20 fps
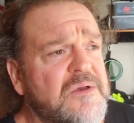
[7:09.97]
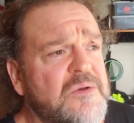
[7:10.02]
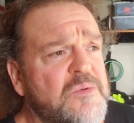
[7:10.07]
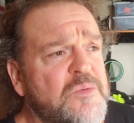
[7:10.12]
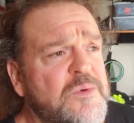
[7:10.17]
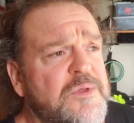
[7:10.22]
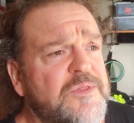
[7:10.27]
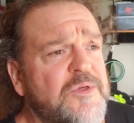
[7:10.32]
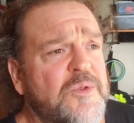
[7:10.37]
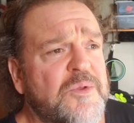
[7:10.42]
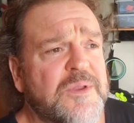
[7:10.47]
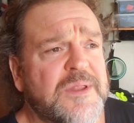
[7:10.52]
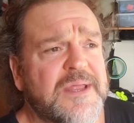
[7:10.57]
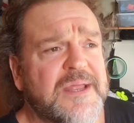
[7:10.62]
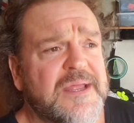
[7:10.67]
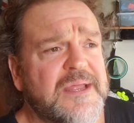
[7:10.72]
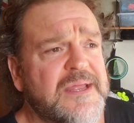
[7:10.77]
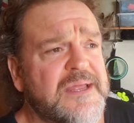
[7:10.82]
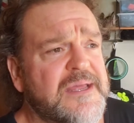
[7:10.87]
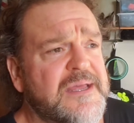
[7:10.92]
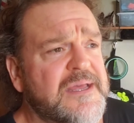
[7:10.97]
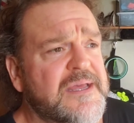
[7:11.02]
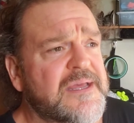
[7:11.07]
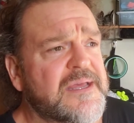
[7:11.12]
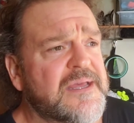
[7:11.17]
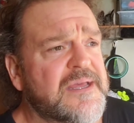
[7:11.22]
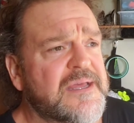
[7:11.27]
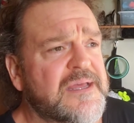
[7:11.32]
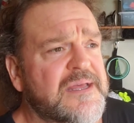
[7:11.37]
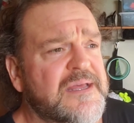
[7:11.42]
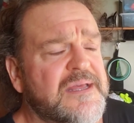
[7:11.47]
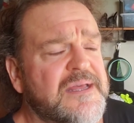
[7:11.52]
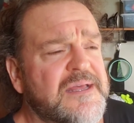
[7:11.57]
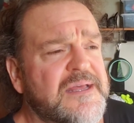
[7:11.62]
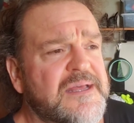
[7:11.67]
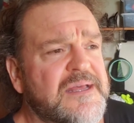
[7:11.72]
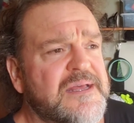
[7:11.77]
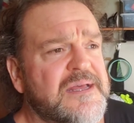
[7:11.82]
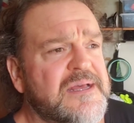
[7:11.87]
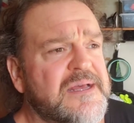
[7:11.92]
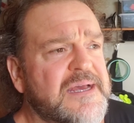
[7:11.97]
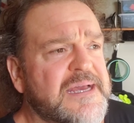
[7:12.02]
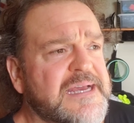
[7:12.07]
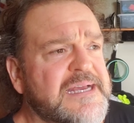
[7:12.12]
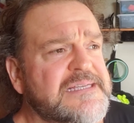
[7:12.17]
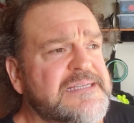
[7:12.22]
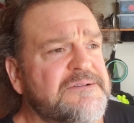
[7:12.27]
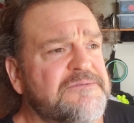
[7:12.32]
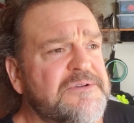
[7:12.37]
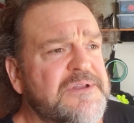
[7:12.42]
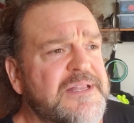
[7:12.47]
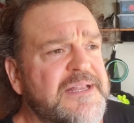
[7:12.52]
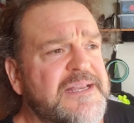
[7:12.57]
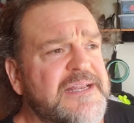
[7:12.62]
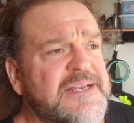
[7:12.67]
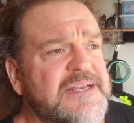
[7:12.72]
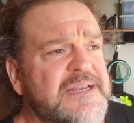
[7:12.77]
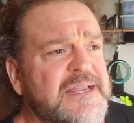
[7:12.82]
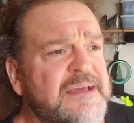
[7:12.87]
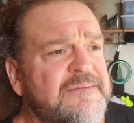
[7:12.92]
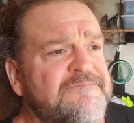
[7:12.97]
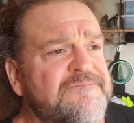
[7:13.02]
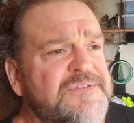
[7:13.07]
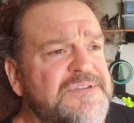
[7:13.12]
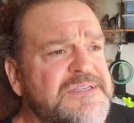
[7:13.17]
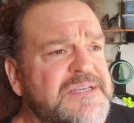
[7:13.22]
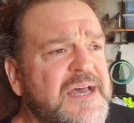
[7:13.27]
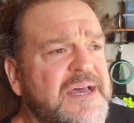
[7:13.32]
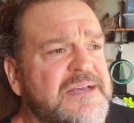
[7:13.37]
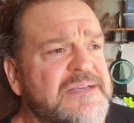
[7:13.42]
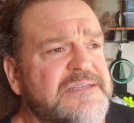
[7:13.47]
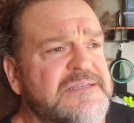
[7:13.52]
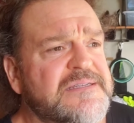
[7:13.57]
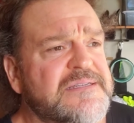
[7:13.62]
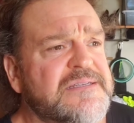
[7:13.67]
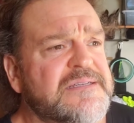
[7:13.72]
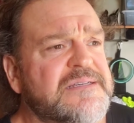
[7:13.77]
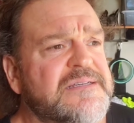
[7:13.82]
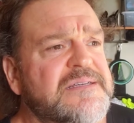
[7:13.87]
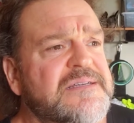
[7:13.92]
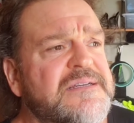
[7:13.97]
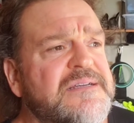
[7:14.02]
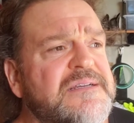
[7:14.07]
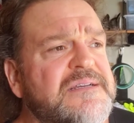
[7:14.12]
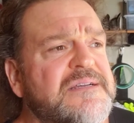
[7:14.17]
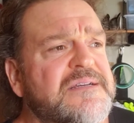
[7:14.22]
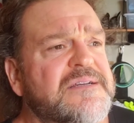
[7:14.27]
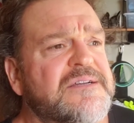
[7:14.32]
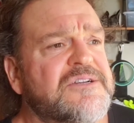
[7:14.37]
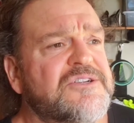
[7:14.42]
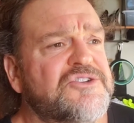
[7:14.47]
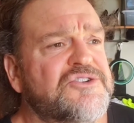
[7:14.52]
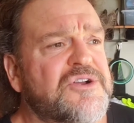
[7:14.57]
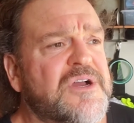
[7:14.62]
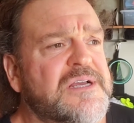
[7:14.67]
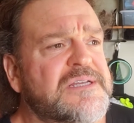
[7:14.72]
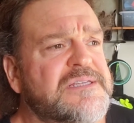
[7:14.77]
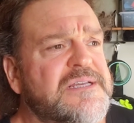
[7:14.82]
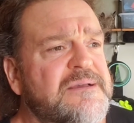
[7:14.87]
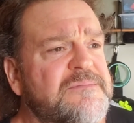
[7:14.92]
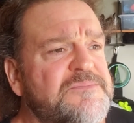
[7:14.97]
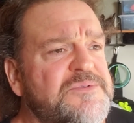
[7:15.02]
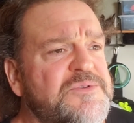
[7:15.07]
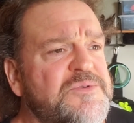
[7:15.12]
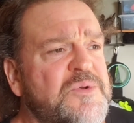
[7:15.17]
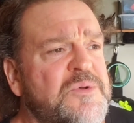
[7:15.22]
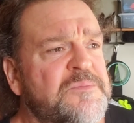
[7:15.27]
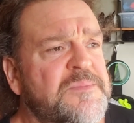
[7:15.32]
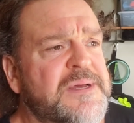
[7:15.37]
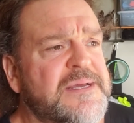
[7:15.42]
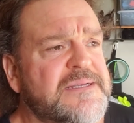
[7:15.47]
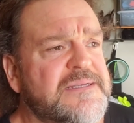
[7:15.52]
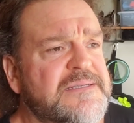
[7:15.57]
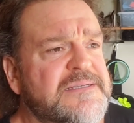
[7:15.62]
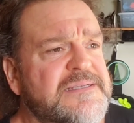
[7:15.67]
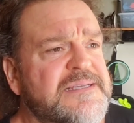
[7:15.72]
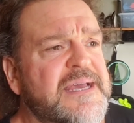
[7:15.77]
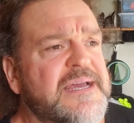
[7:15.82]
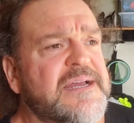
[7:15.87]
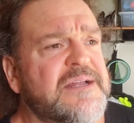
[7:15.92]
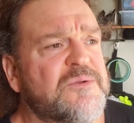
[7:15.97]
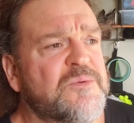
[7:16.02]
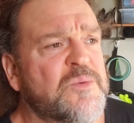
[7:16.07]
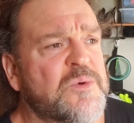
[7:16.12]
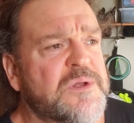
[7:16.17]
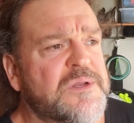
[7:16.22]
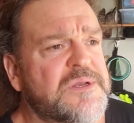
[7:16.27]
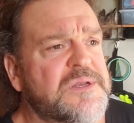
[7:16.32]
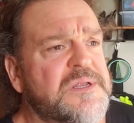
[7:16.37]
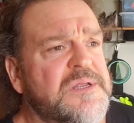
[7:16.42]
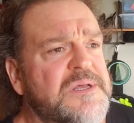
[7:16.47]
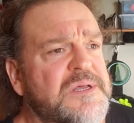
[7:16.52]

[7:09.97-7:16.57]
with only, I guess I really didn't emphasize triceps on my second one.